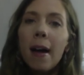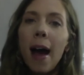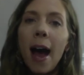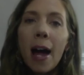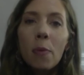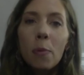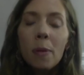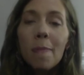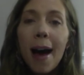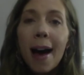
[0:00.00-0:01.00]
I will
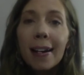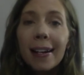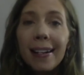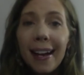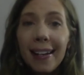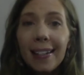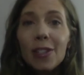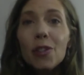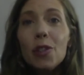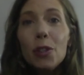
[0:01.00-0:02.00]
be back again
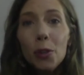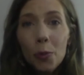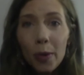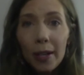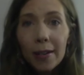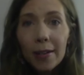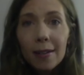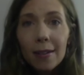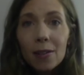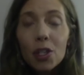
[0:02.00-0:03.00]
in 2 weeks
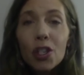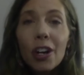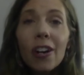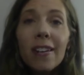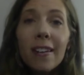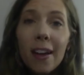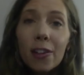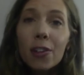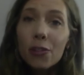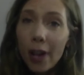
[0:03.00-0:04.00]
to share another
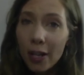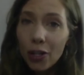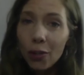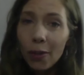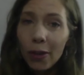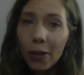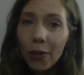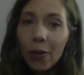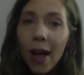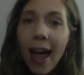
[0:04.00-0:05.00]
strategy with
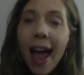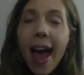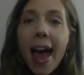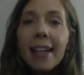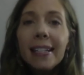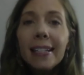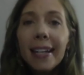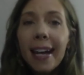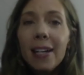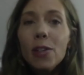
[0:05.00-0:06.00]
you. And in
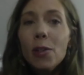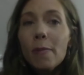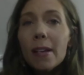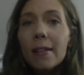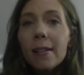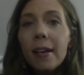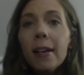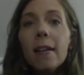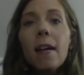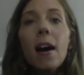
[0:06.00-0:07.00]
case you missed
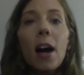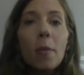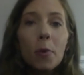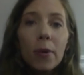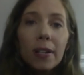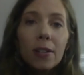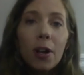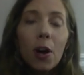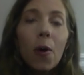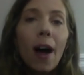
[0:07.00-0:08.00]
it, a couple weeks
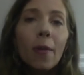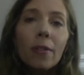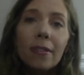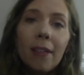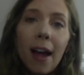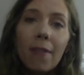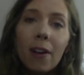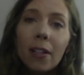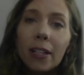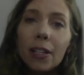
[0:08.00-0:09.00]
ago, I was live
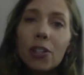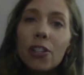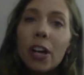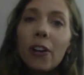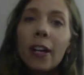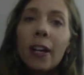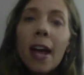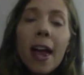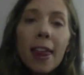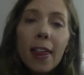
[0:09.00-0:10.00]
on here sharing
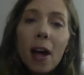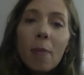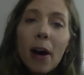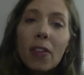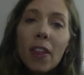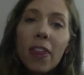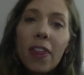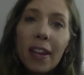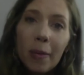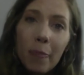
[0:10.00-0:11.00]
about the
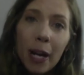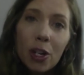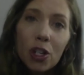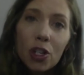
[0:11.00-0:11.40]
Think, Pair,